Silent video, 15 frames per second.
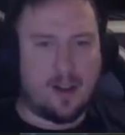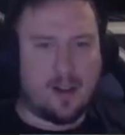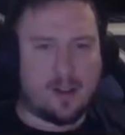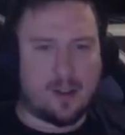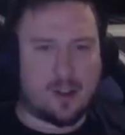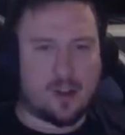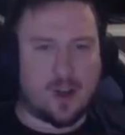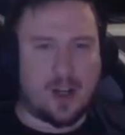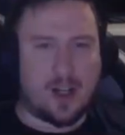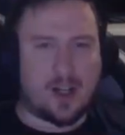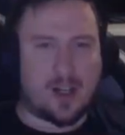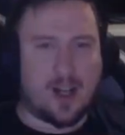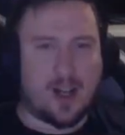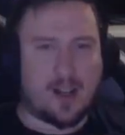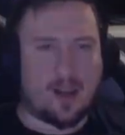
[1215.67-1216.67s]
Just trying to
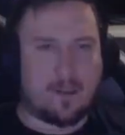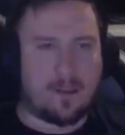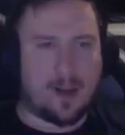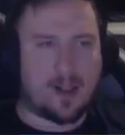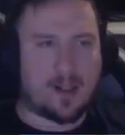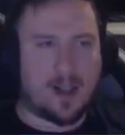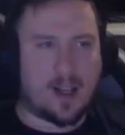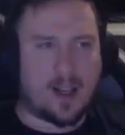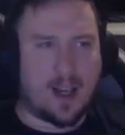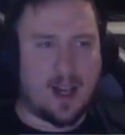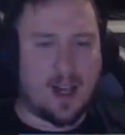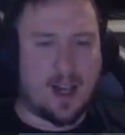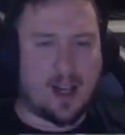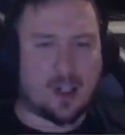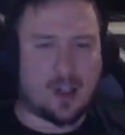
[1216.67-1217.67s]
kite the best I can.
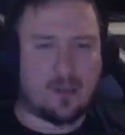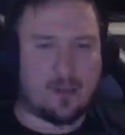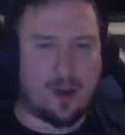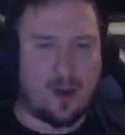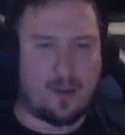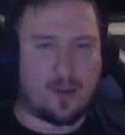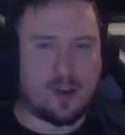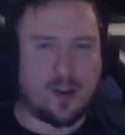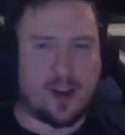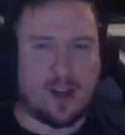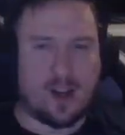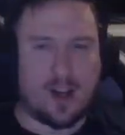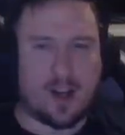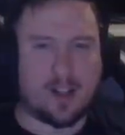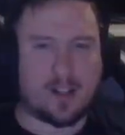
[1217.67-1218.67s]
I should probably try to
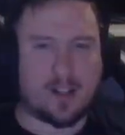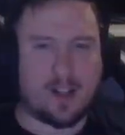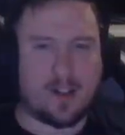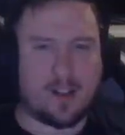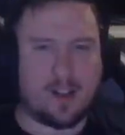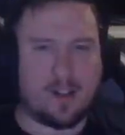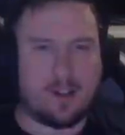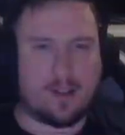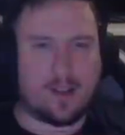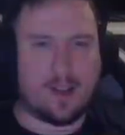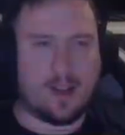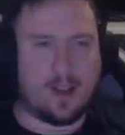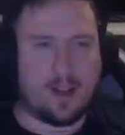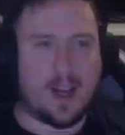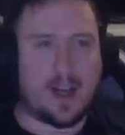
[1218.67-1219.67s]
line of sight
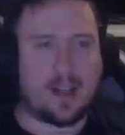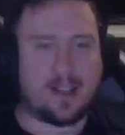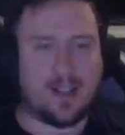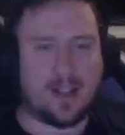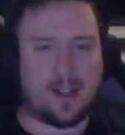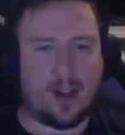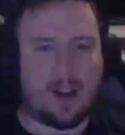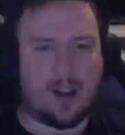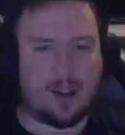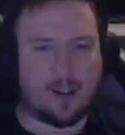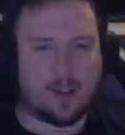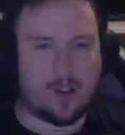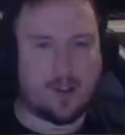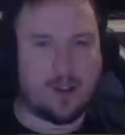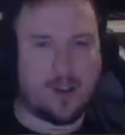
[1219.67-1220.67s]
the
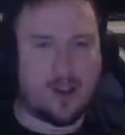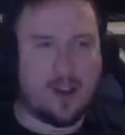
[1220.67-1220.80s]
Hunter.